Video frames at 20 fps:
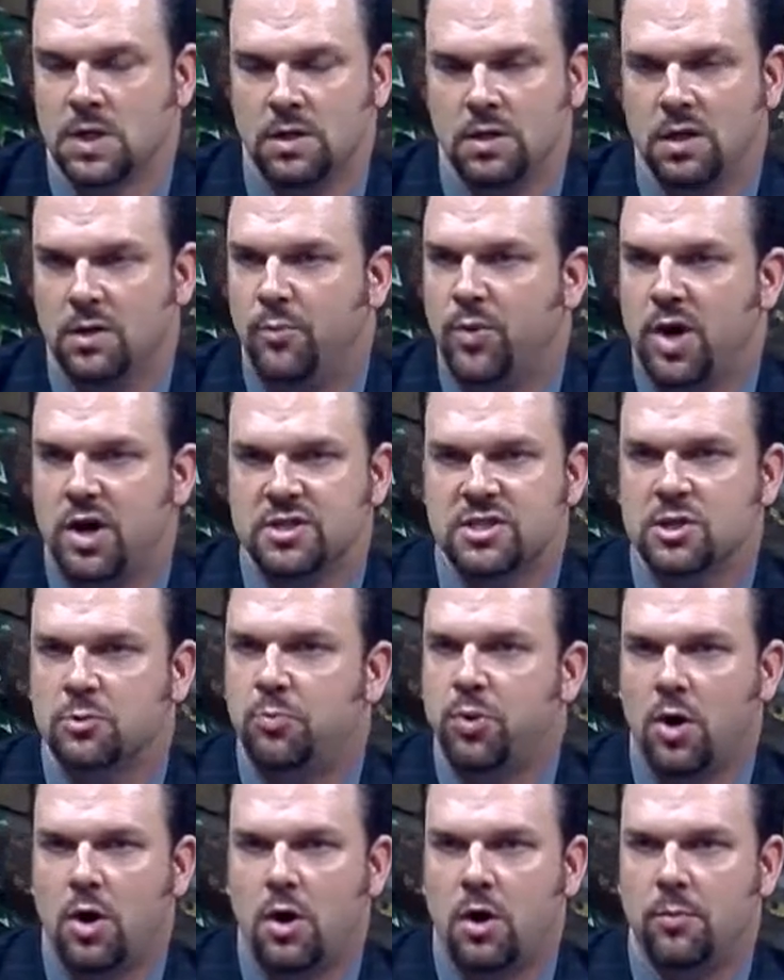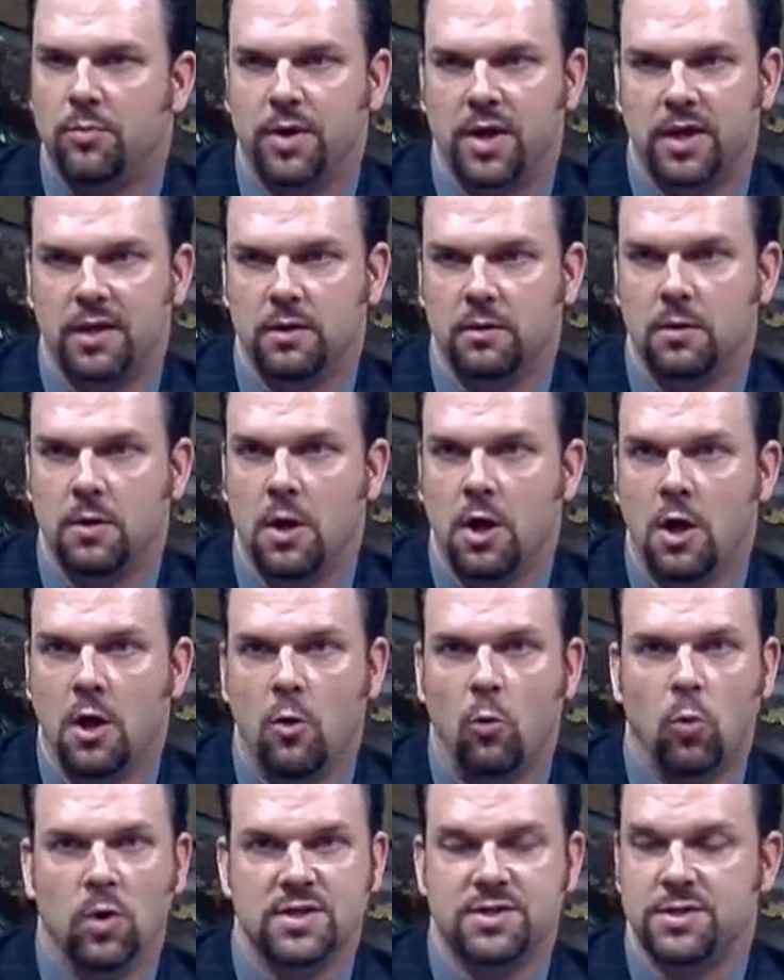The Apostle Paul, brethren,
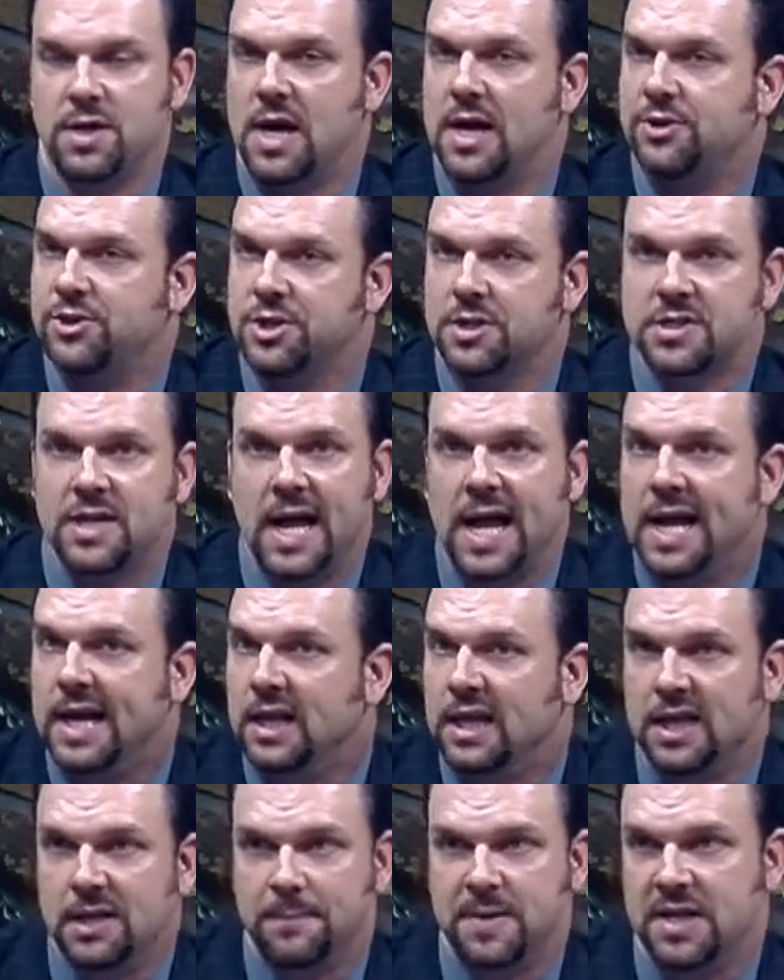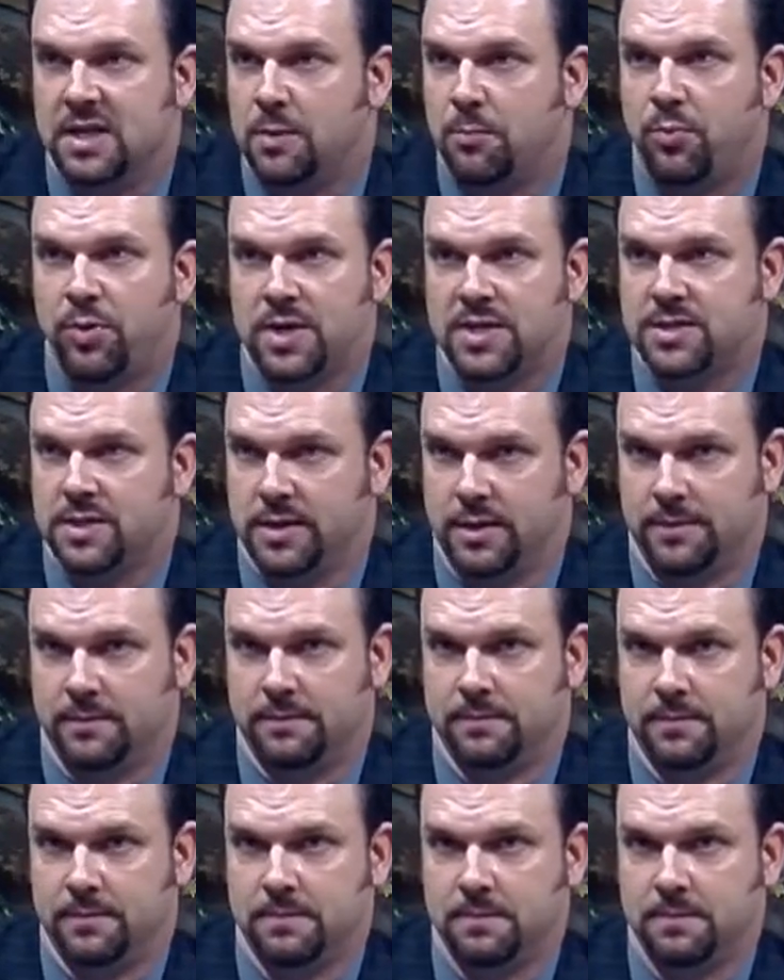was not just hailing men to prison.